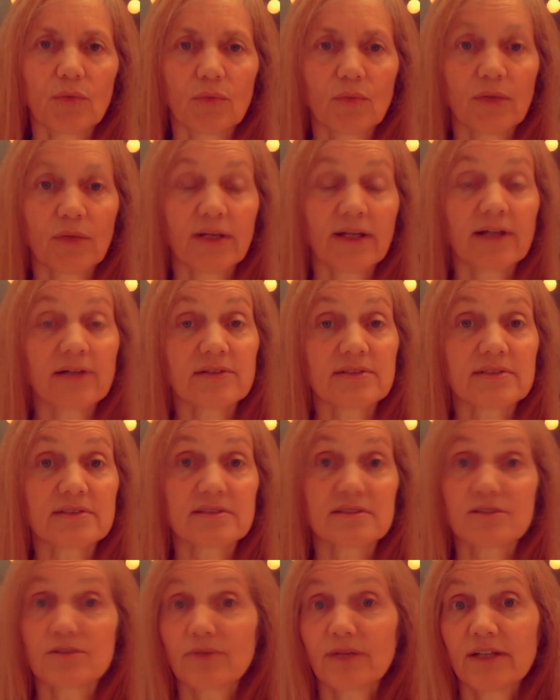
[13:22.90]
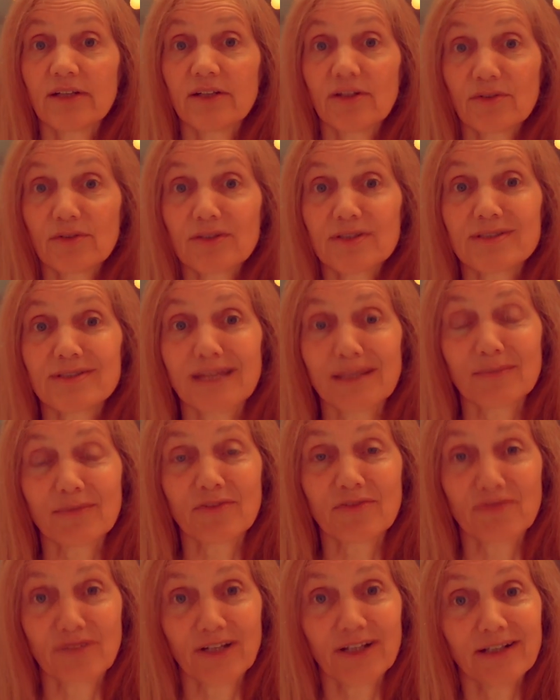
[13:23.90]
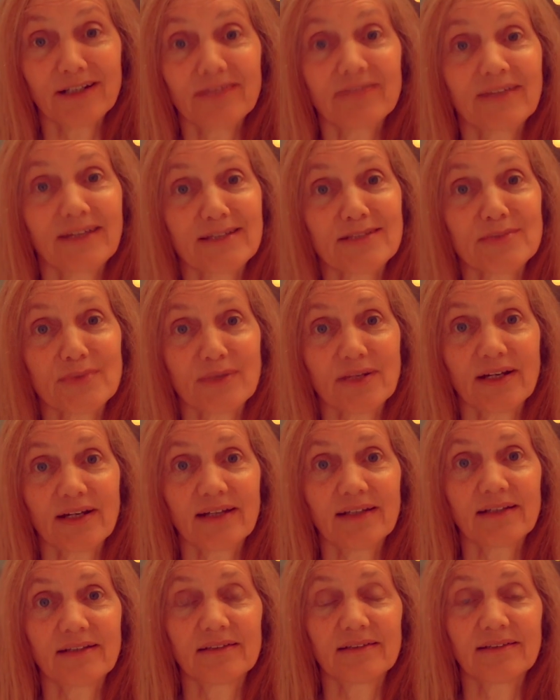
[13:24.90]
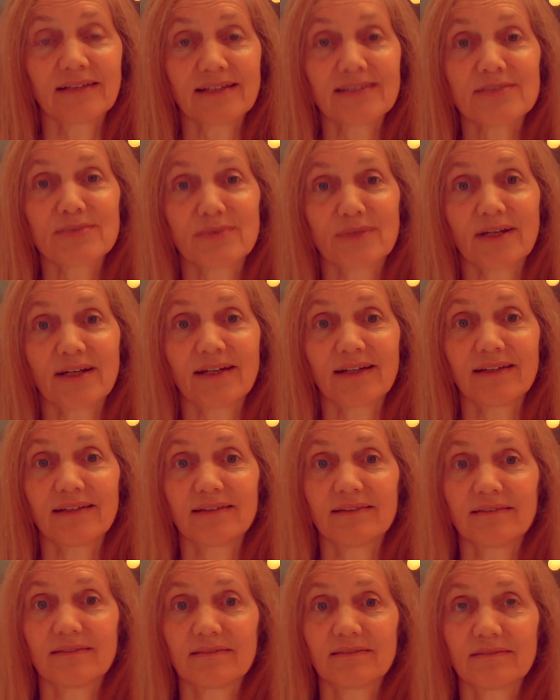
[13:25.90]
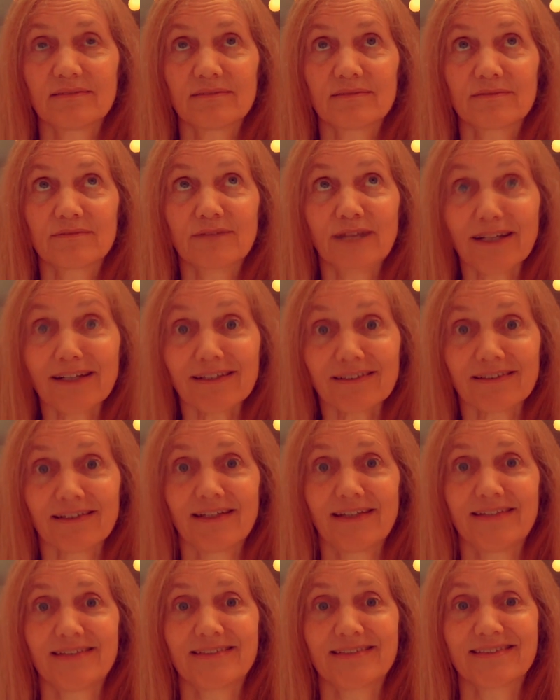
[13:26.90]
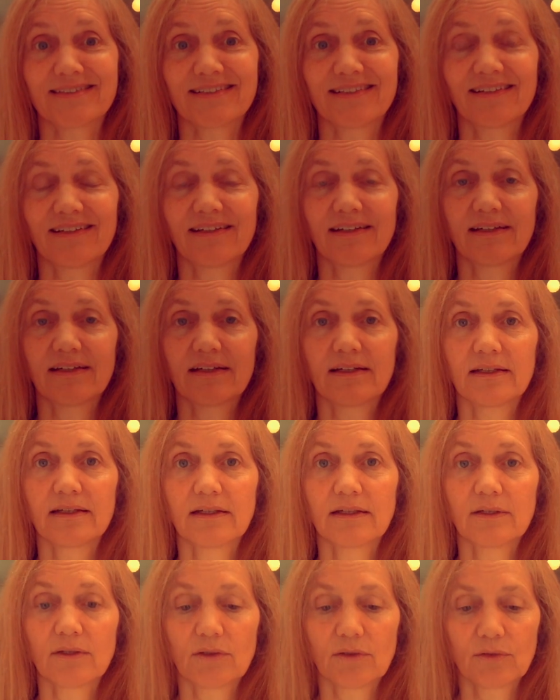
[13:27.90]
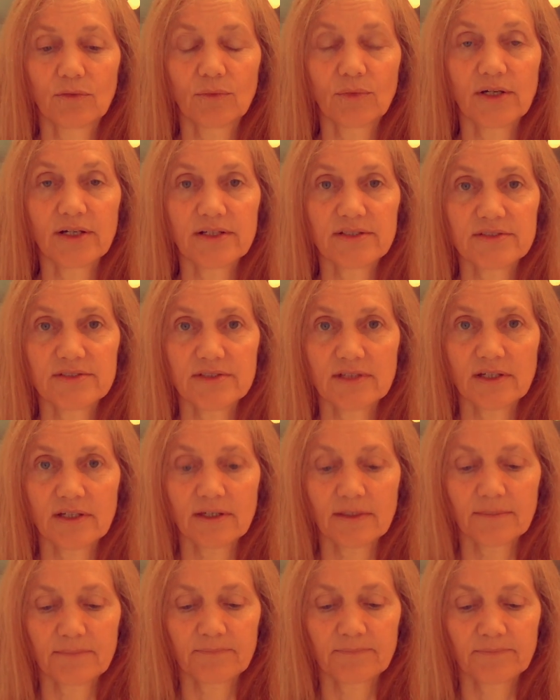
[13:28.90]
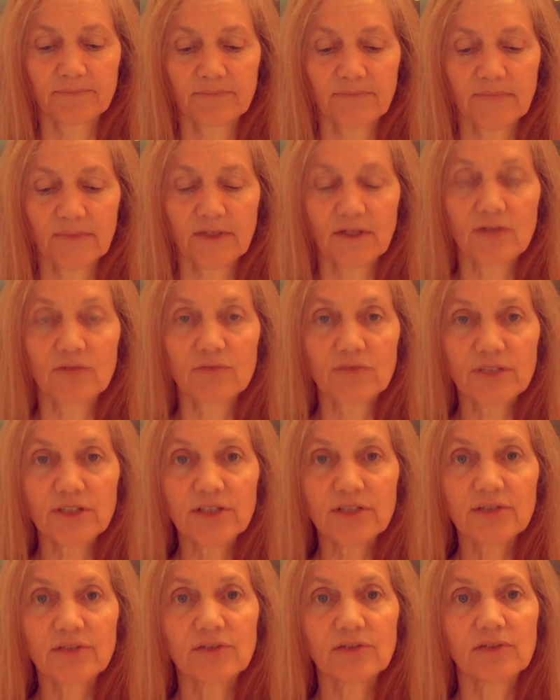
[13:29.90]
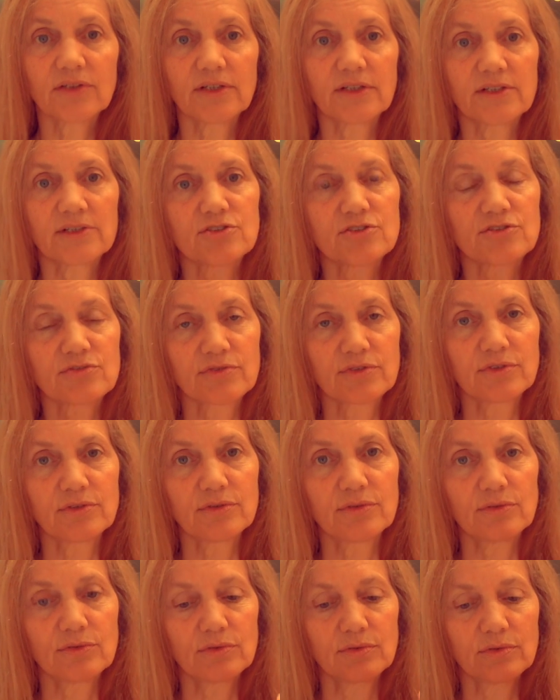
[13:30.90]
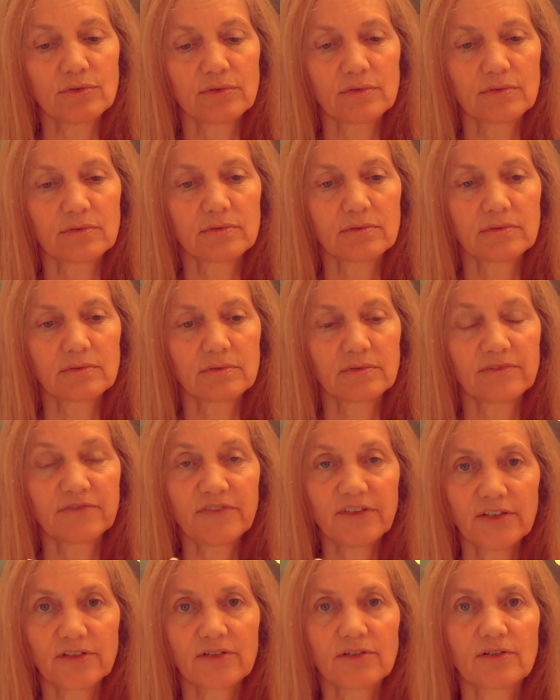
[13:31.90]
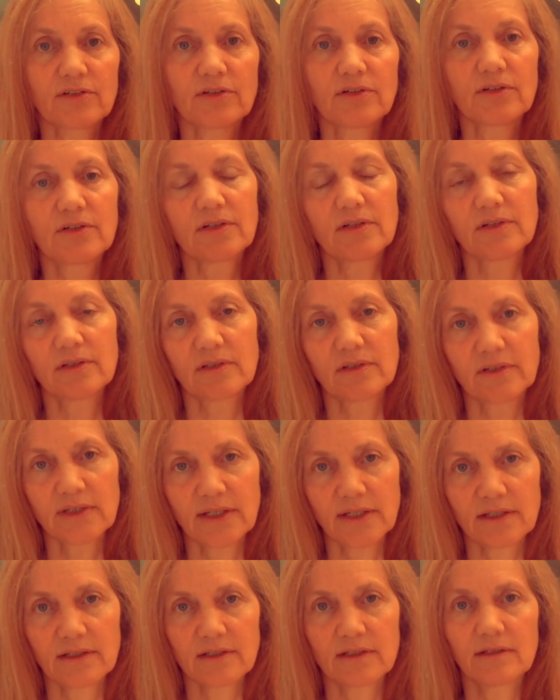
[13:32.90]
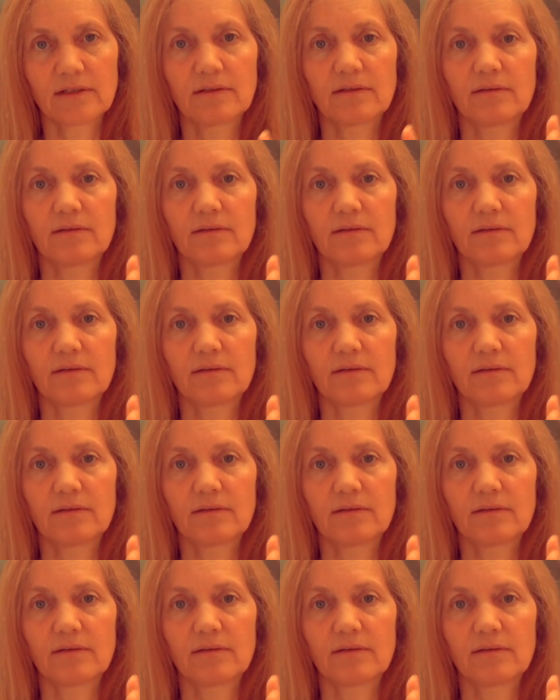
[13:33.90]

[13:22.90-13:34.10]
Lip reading: what else do I notice I'm afraid of? That's what I recognized was a real and true fear that